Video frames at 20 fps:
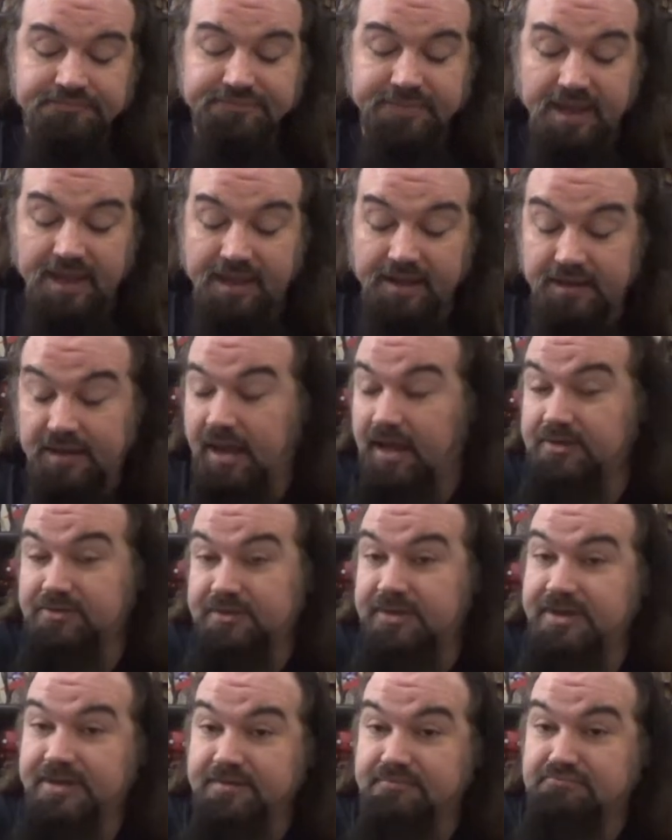And
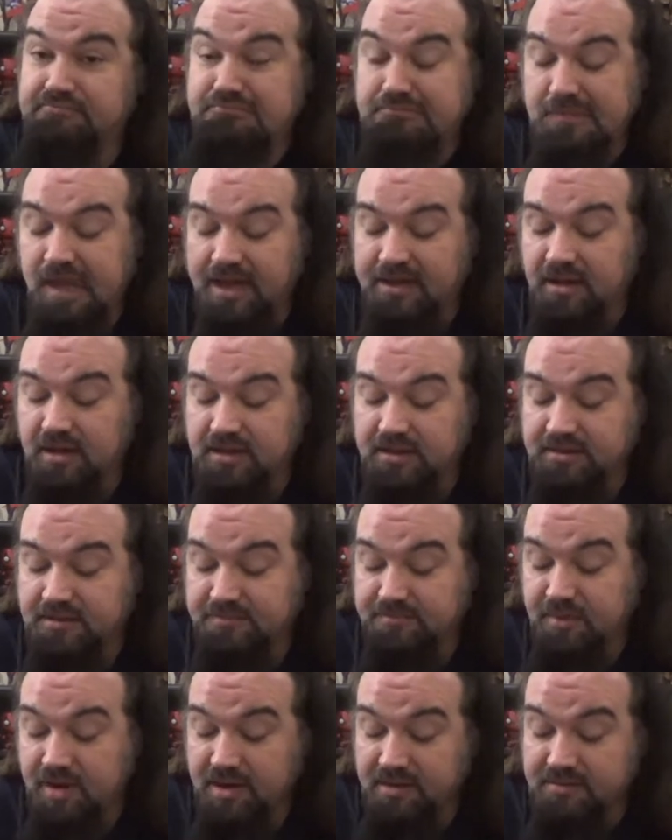actually, Nighthawk is
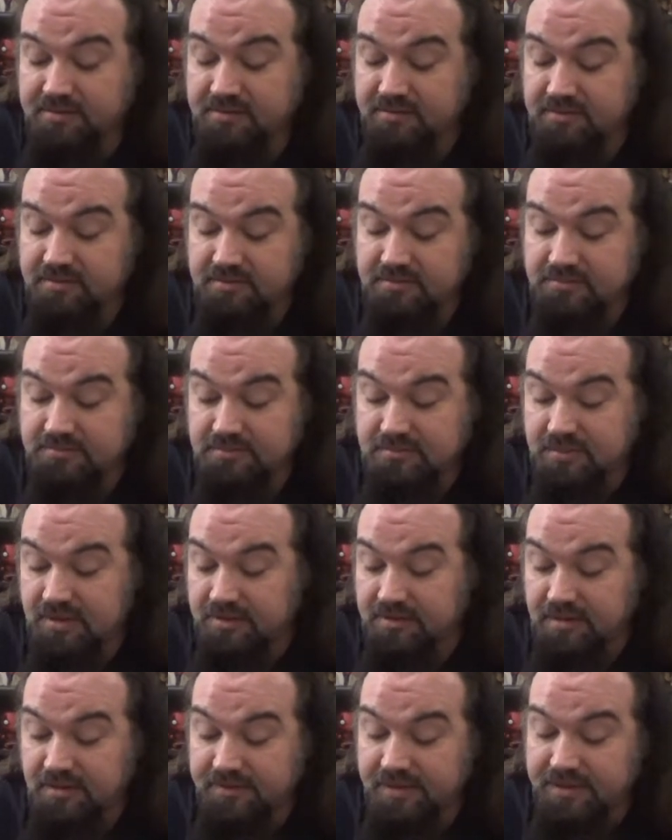impressed and
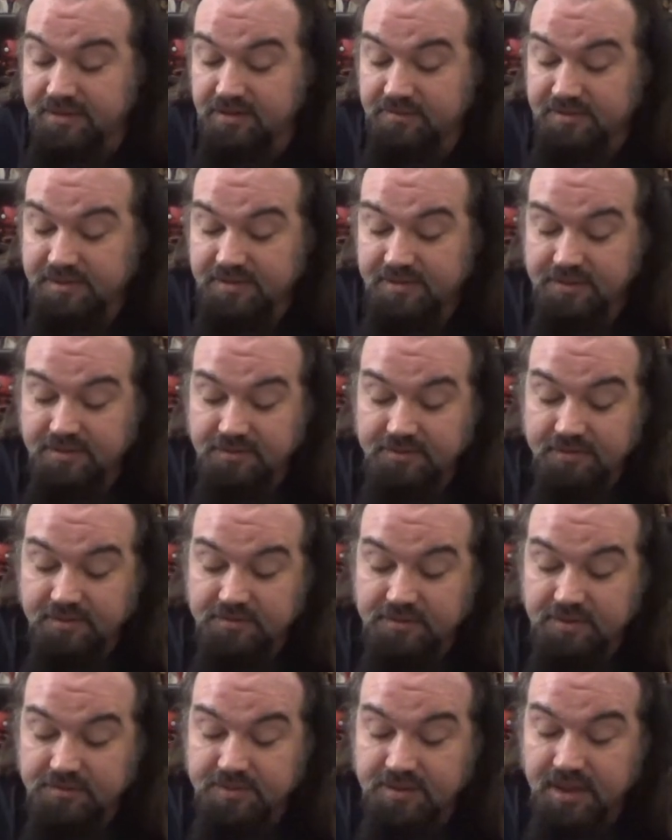says, you know, they could have been
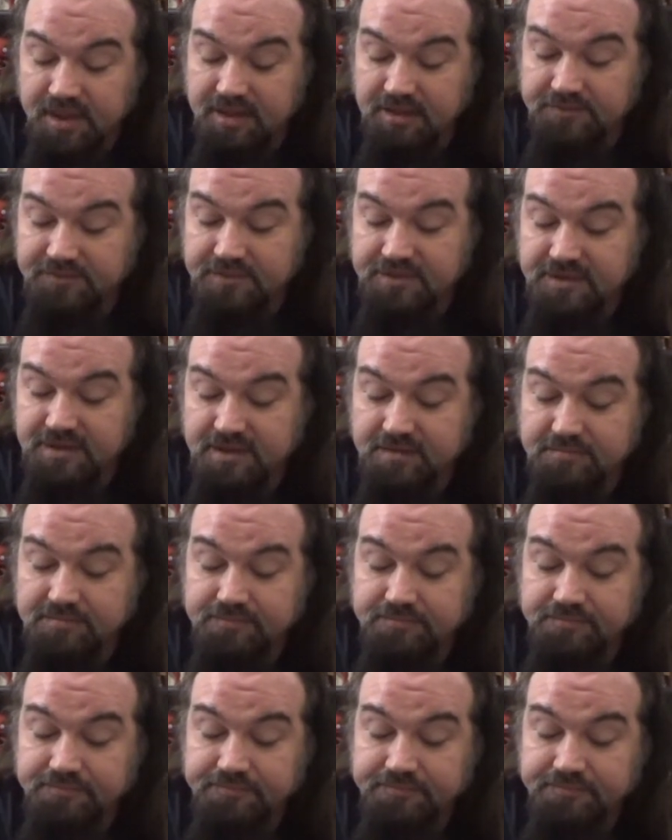a hell of a team.